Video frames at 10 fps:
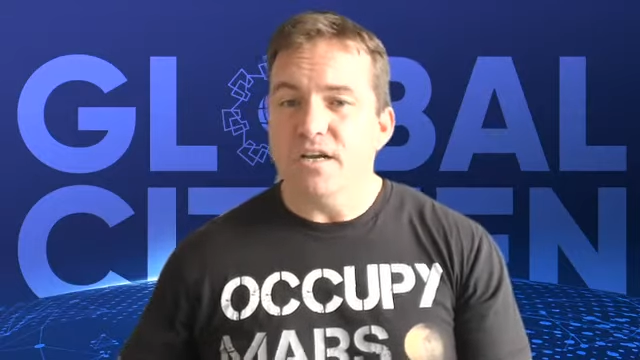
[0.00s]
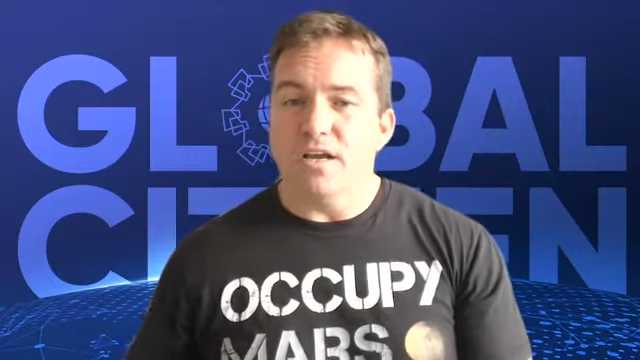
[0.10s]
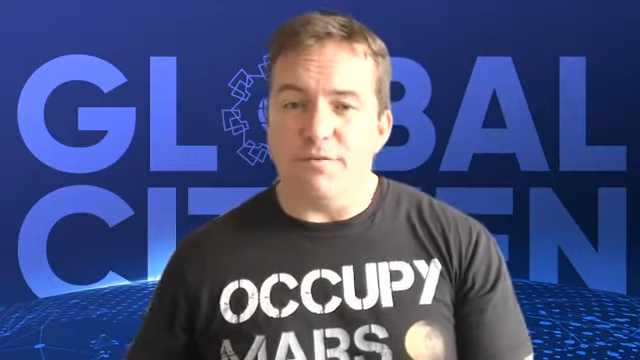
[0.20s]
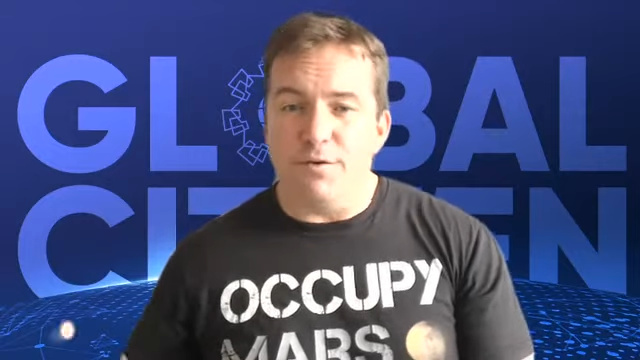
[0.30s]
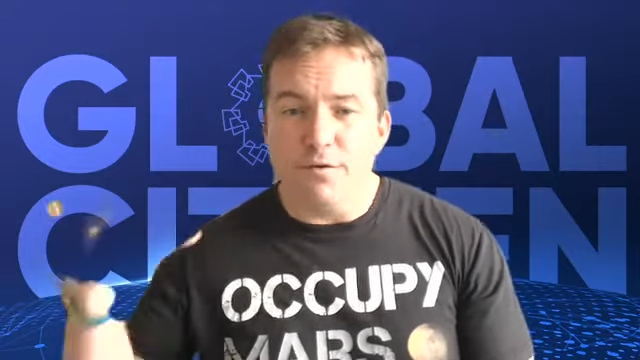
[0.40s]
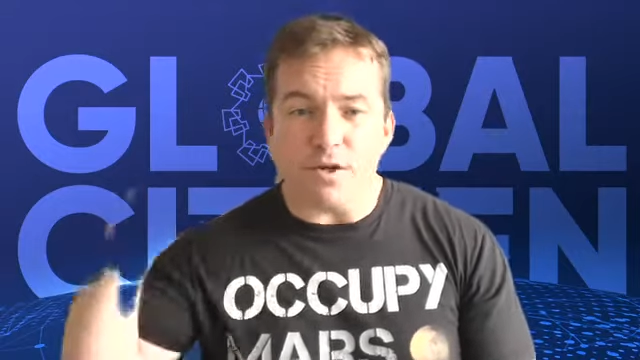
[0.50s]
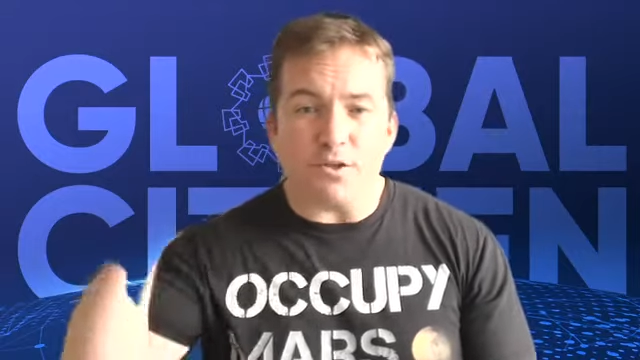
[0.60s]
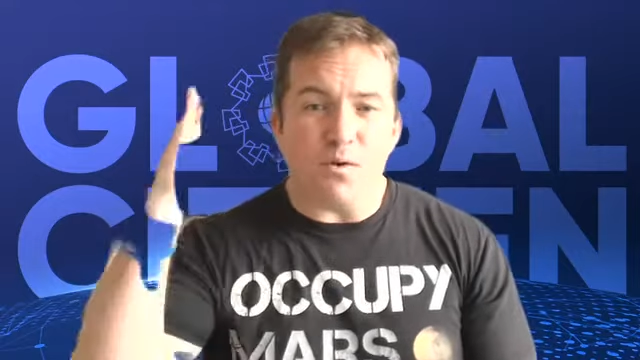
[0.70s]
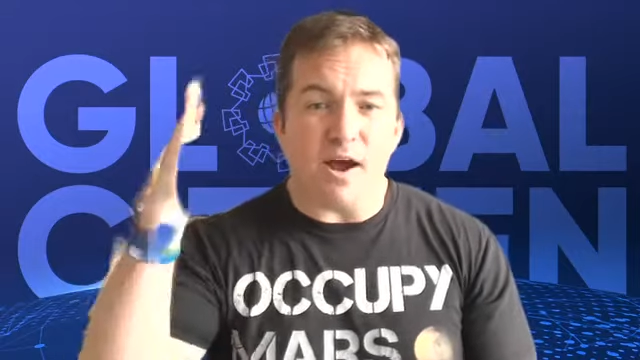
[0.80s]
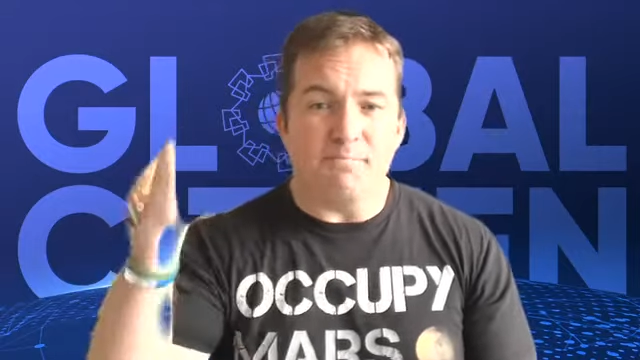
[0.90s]
If you've got the
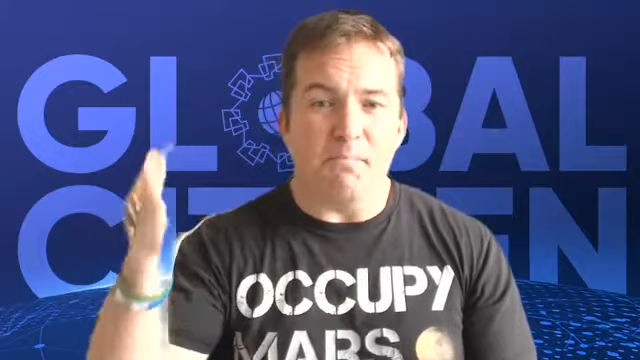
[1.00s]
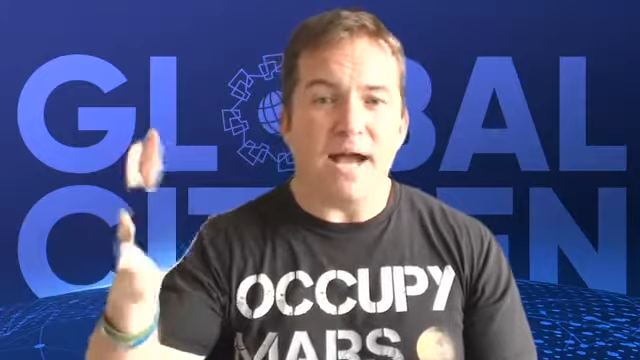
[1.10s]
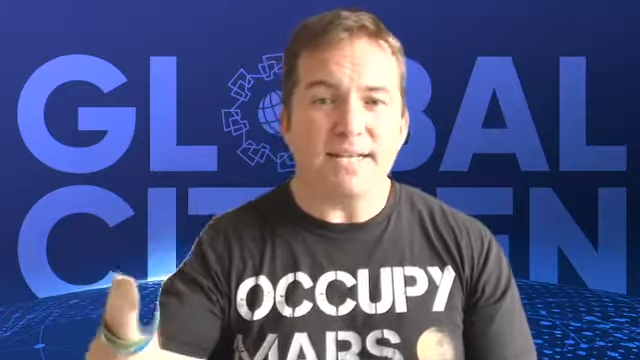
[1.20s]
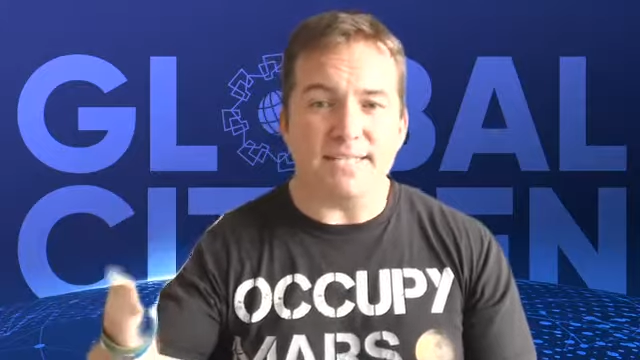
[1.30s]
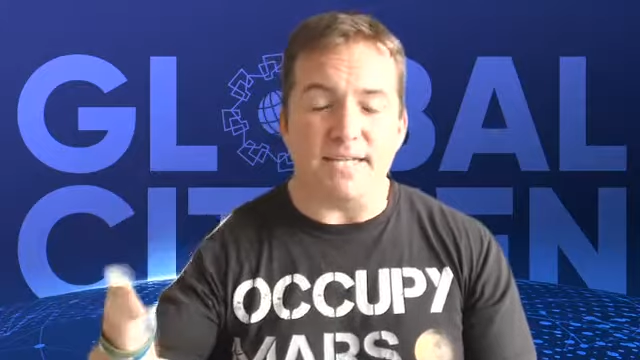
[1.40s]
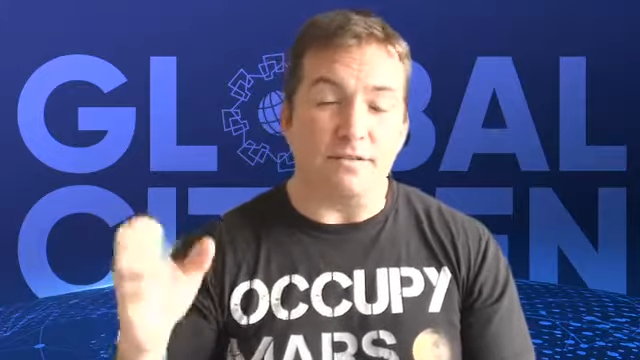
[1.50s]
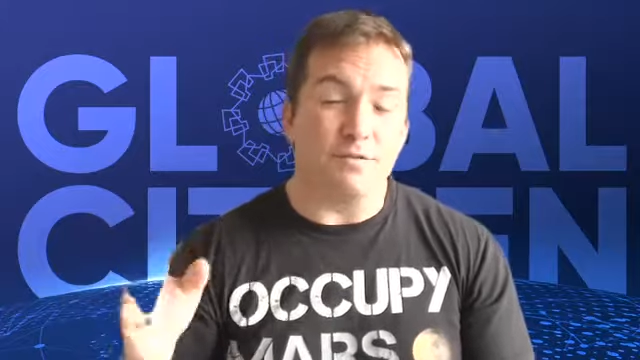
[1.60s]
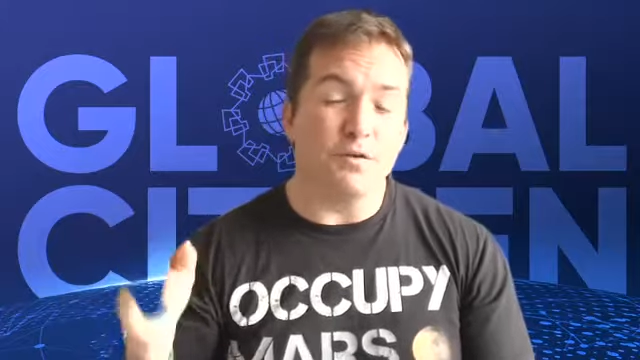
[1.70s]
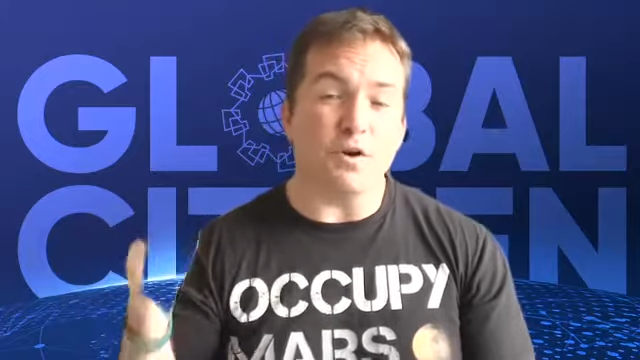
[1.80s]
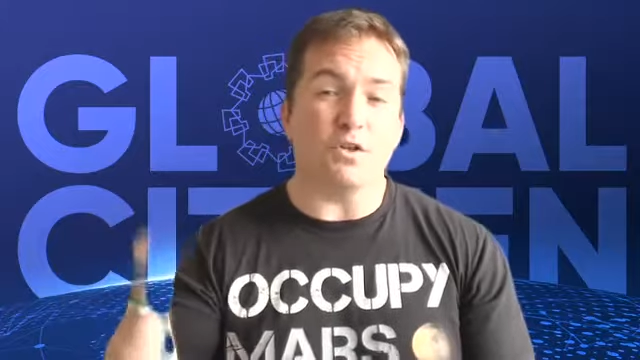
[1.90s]
right mindset, if
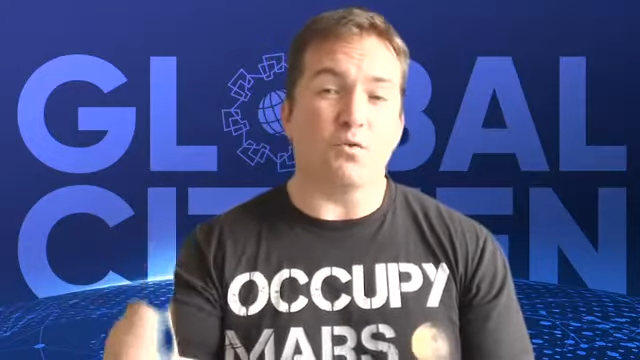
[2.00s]
you've got